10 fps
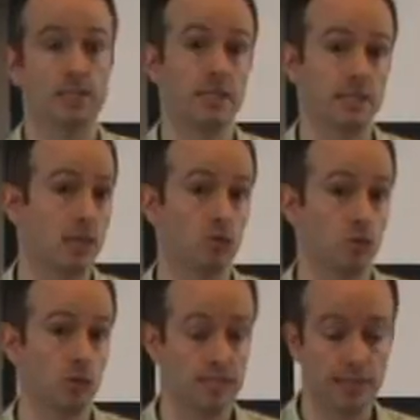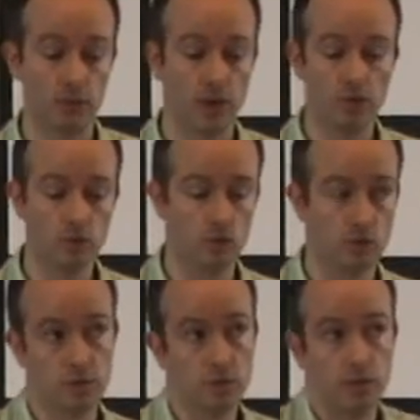decide to
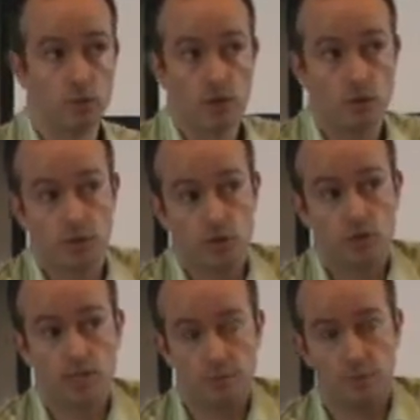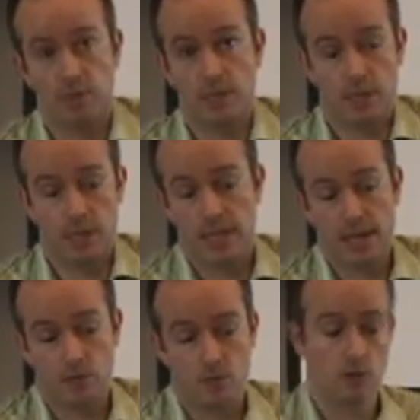outsource. They look at whether they should keep things
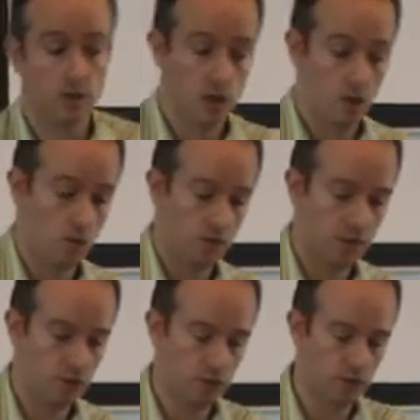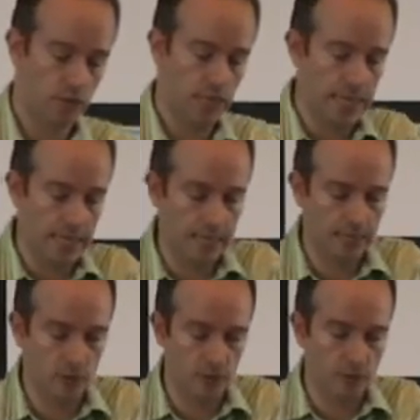in-house or they should
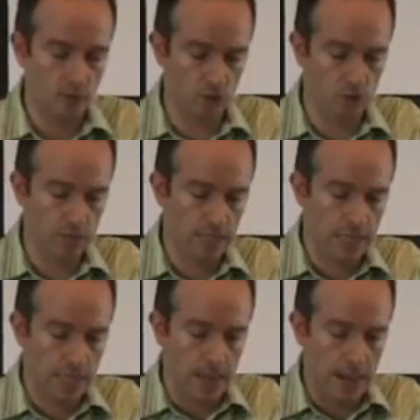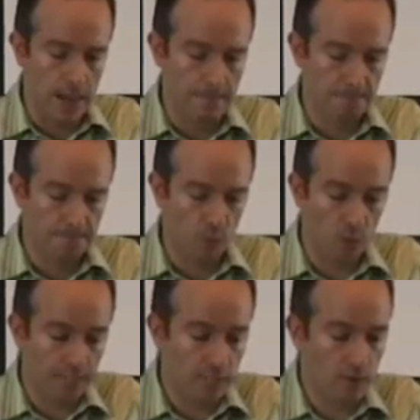outsource.
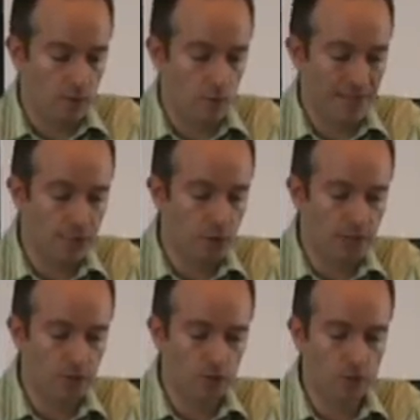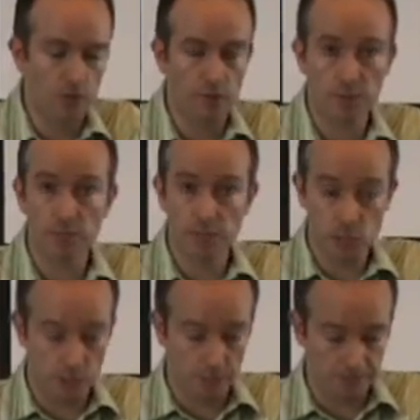What is critical to the government's
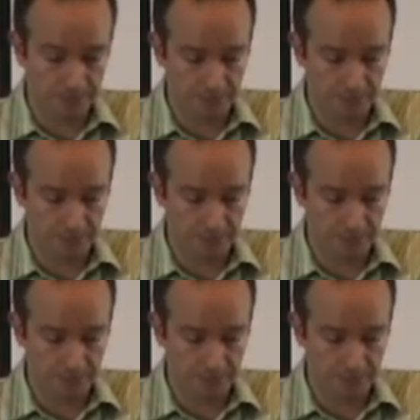mission?